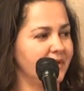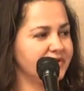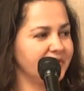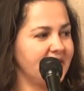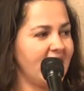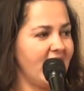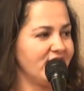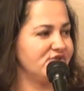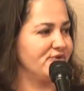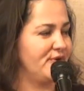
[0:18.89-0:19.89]
Martin Luther
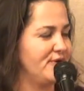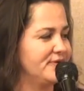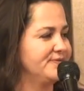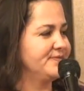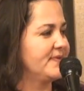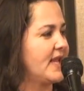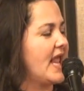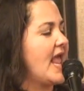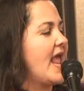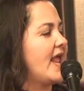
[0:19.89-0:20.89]
King Jr.
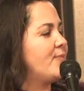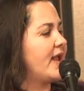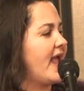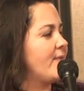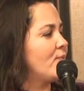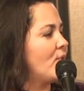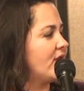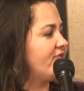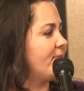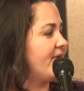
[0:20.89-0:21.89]
It became
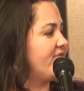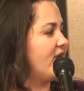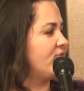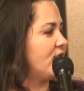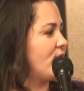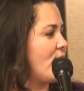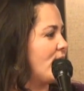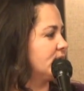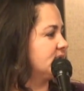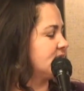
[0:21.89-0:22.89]
one of my favorite
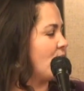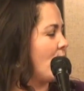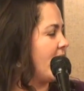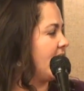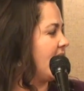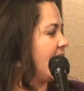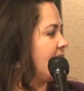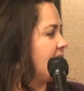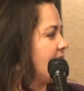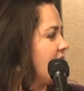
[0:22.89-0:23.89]
quotes when
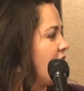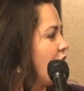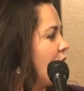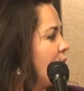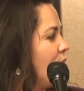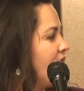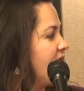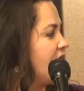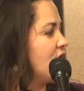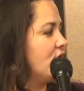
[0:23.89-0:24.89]
I moved
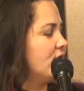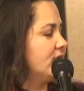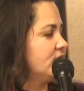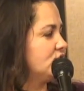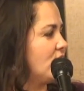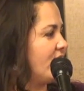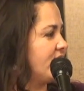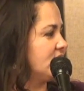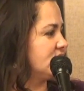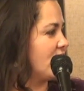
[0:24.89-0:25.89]
here 12
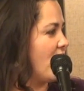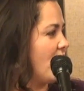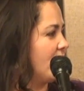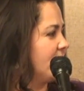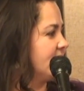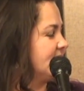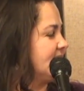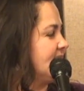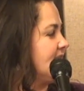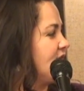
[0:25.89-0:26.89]
years ago
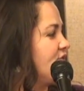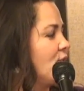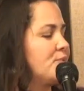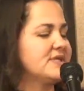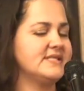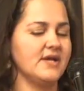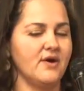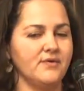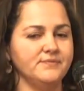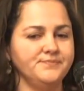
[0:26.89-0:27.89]
from
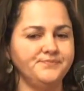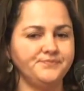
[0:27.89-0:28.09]
Brazil,